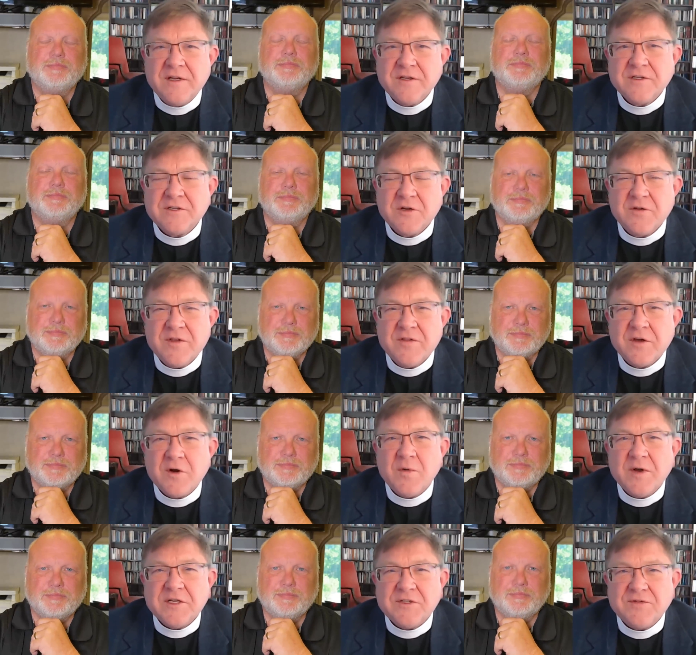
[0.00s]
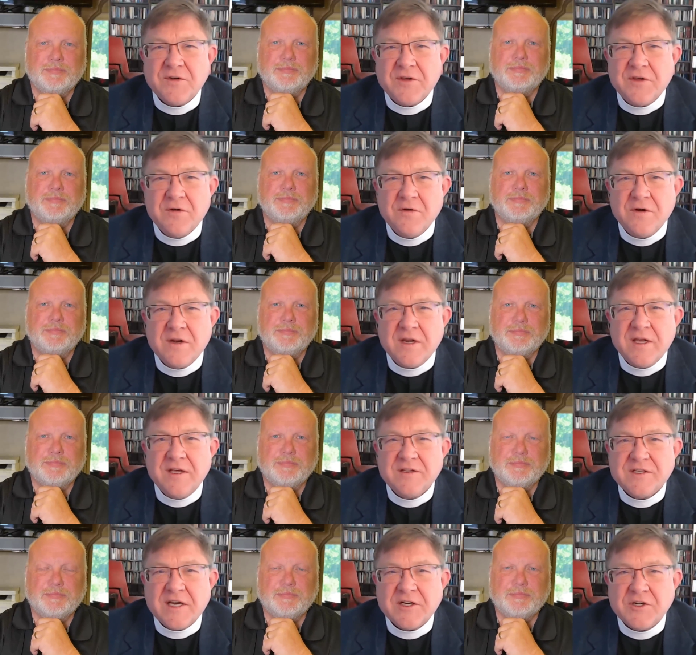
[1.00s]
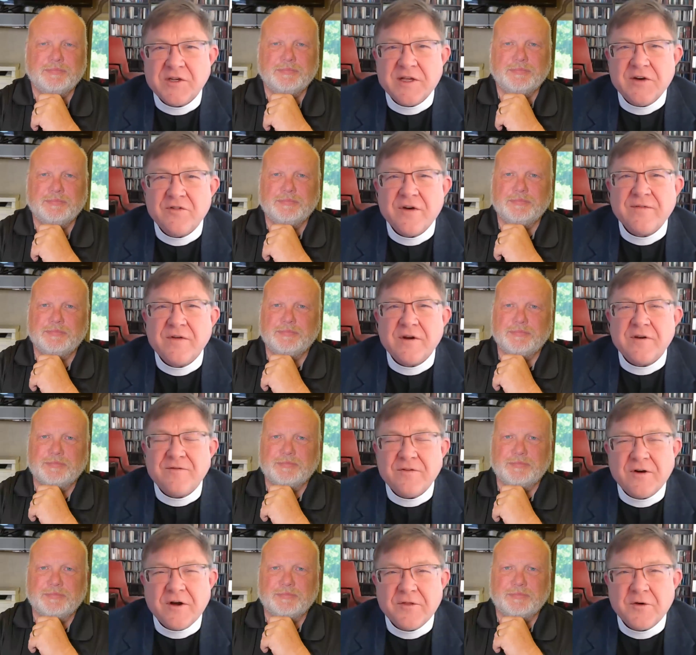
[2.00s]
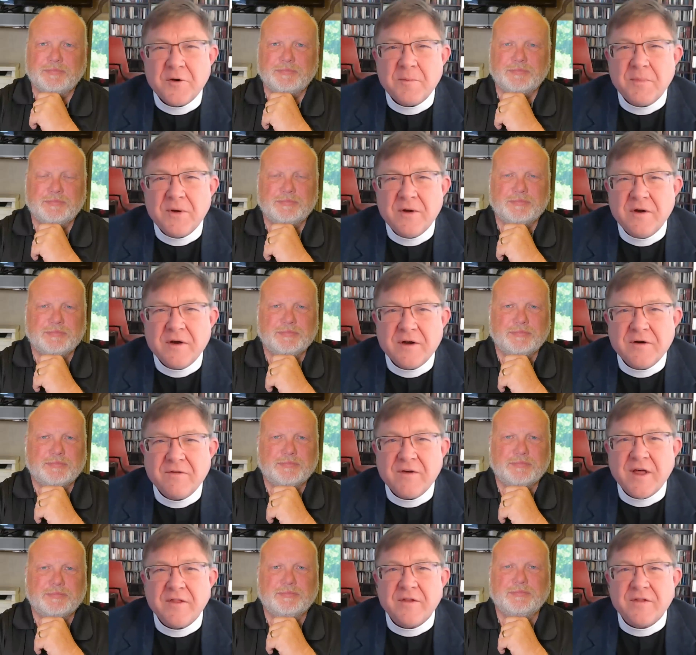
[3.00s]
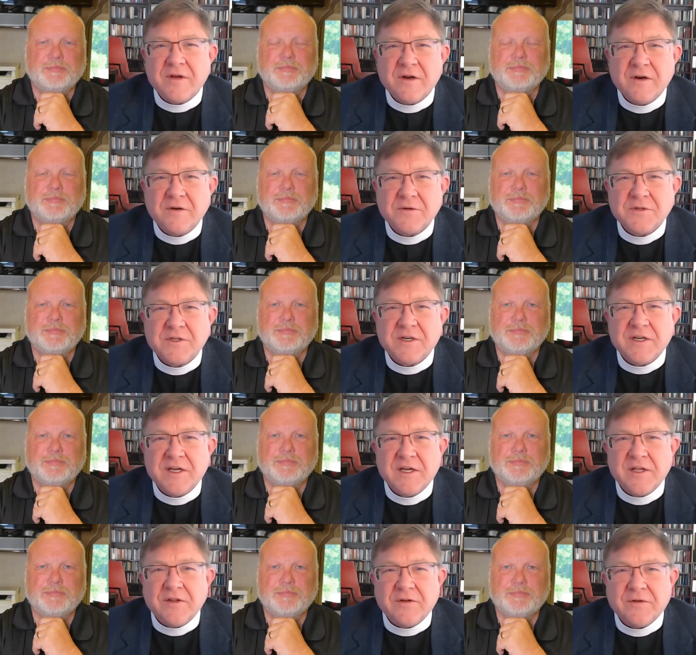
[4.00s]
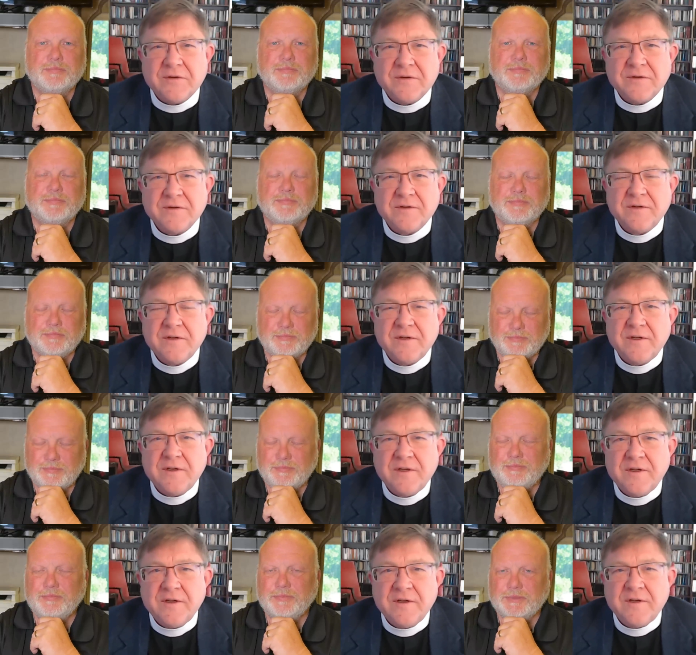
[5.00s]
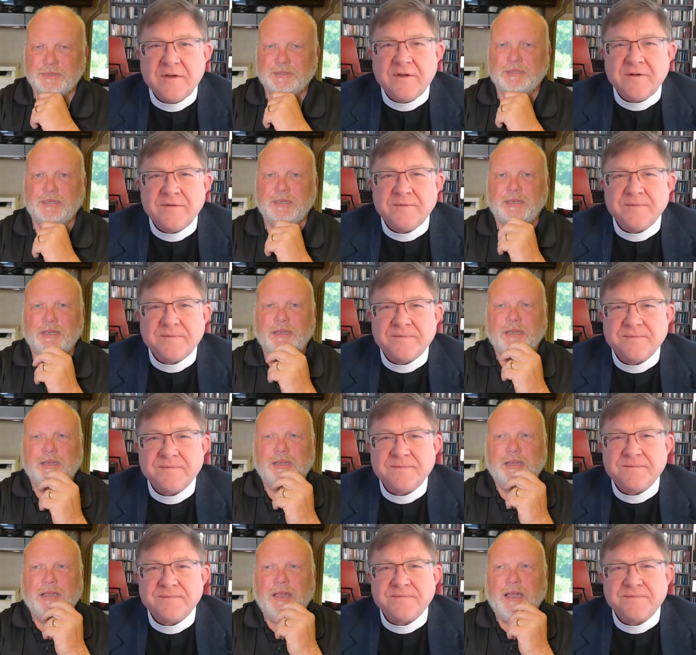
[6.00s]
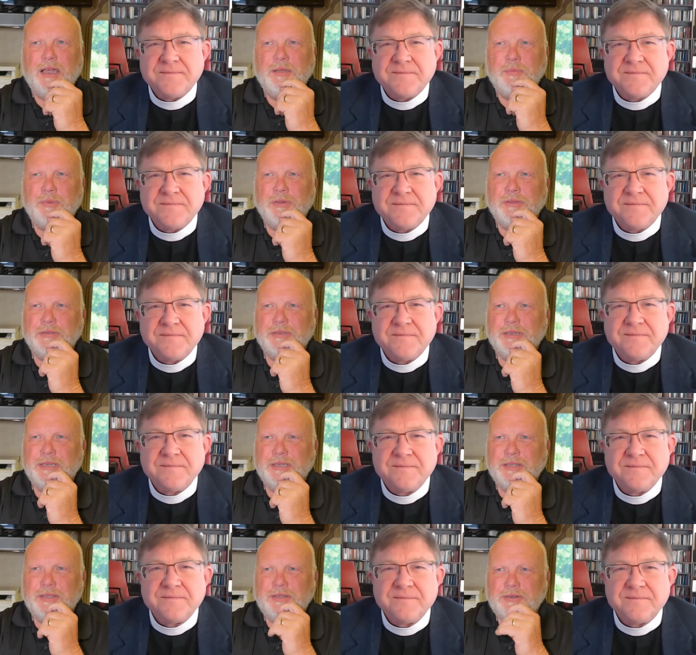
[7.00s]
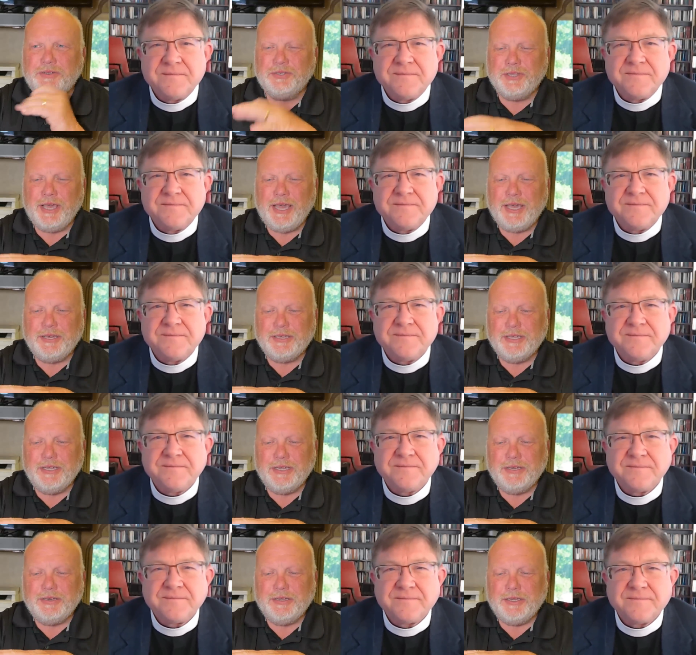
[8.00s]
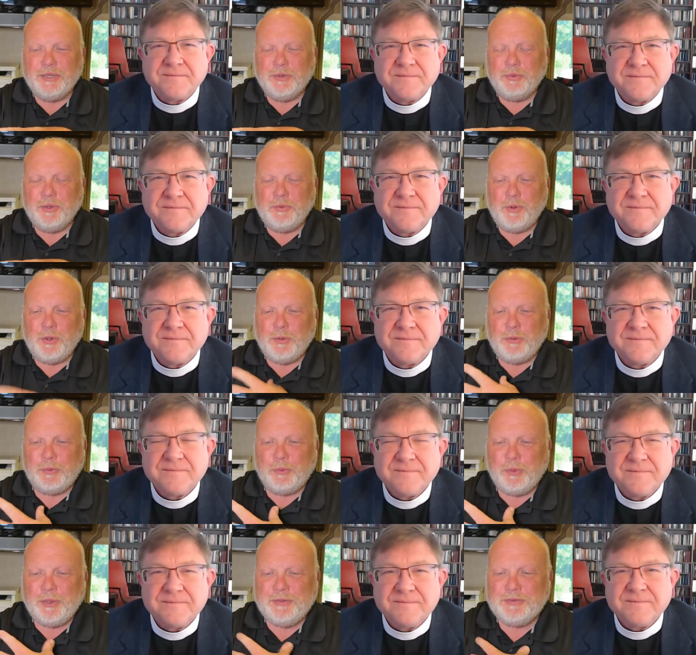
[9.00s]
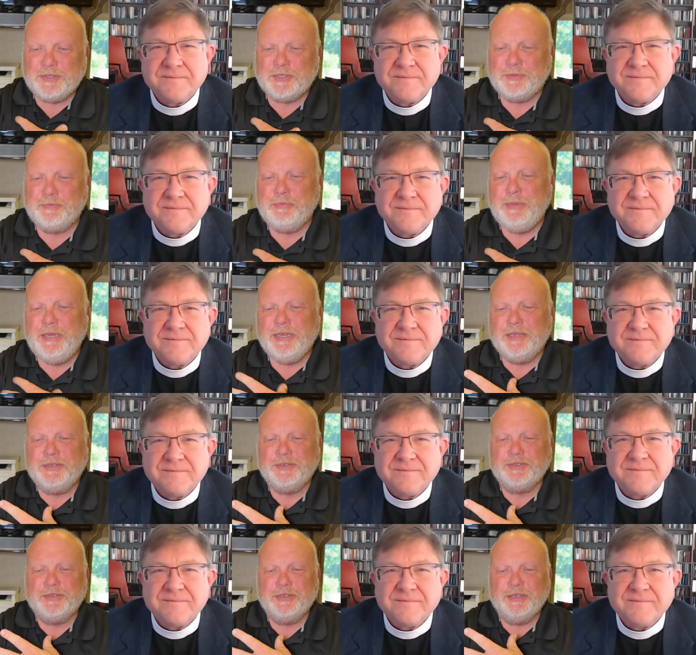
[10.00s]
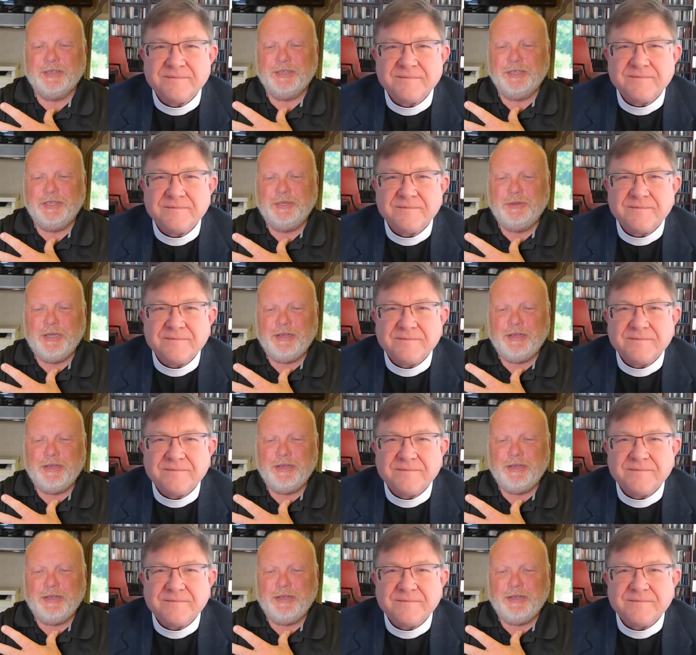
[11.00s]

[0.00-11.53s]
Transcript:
Speaker 1: So, in the quest for unity, he's actually driven it farther apart rather than closer together.
Speaker 2: Mm-hmm. Uh, well, there's that, and when Rowan Williams speaks, you